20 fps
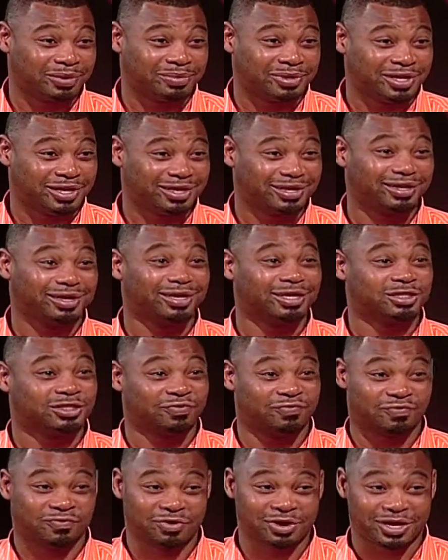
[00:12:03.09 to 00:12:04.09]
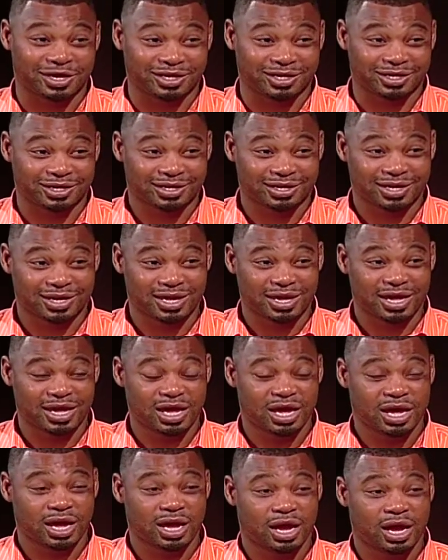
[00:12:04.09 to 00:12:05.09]
It's free. It's do we get tickets, or do
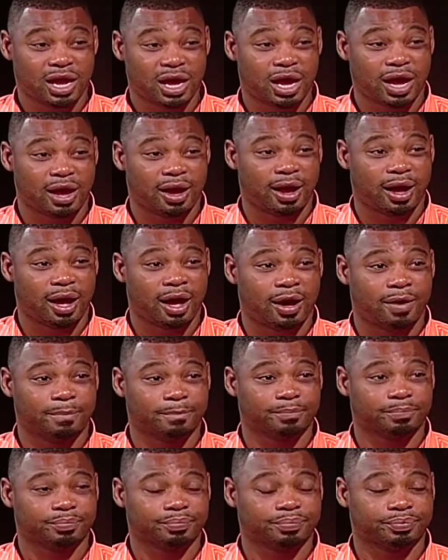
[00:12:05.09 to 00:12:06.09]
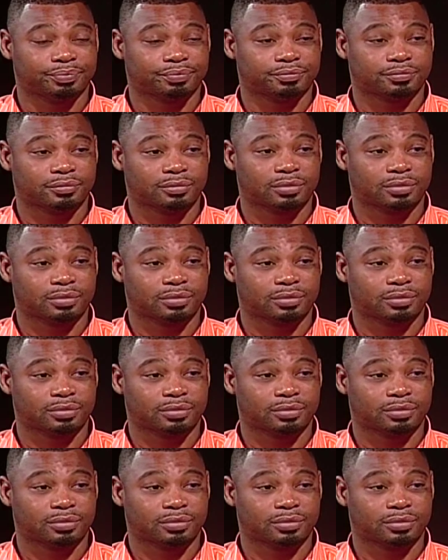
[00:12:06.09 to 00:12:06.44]
we need tickets? Is it a first come?